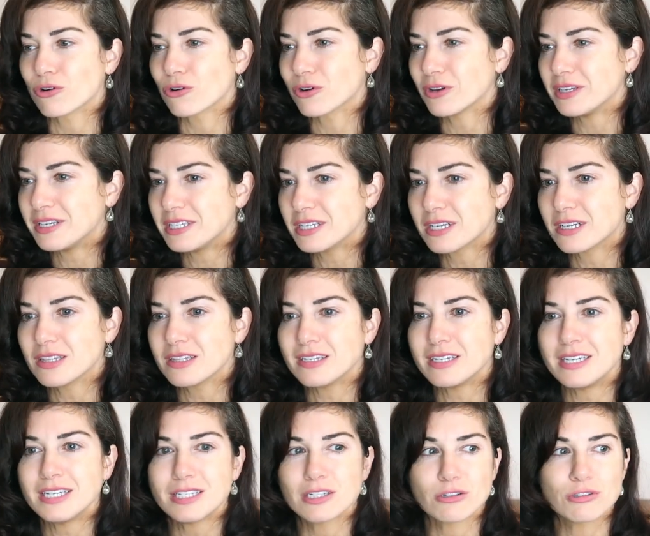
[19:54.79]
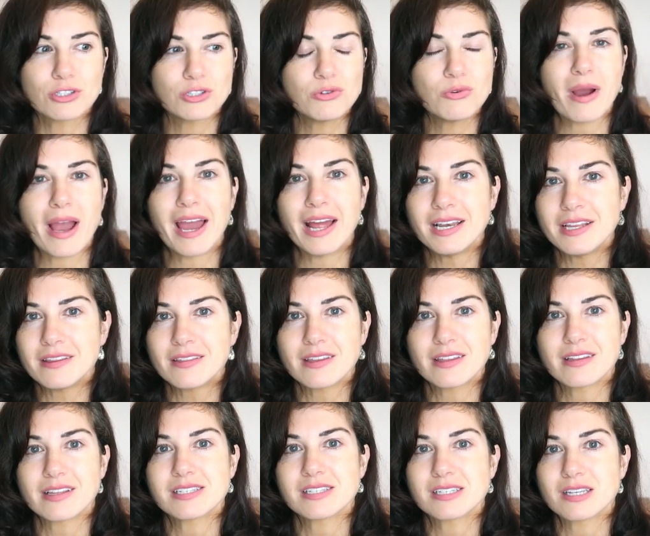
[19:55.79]
or eat clean or do anything
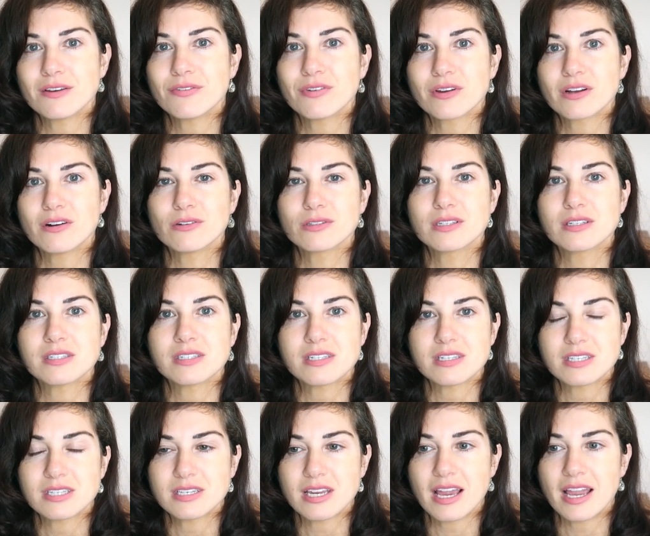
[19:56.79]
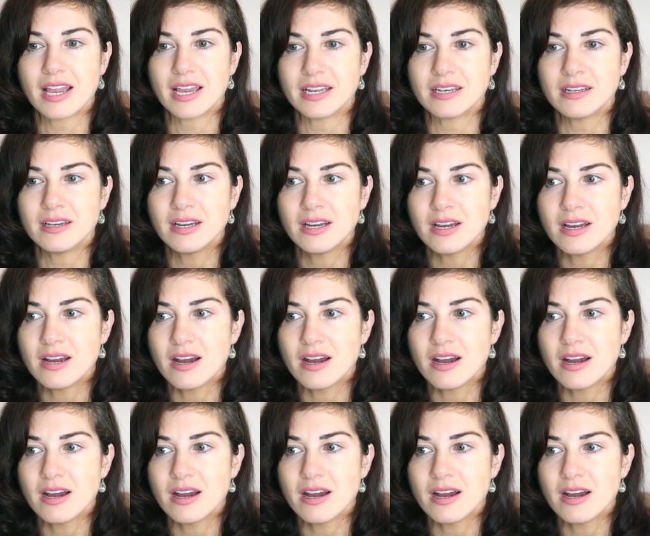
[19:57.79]
that's difficult to sustain.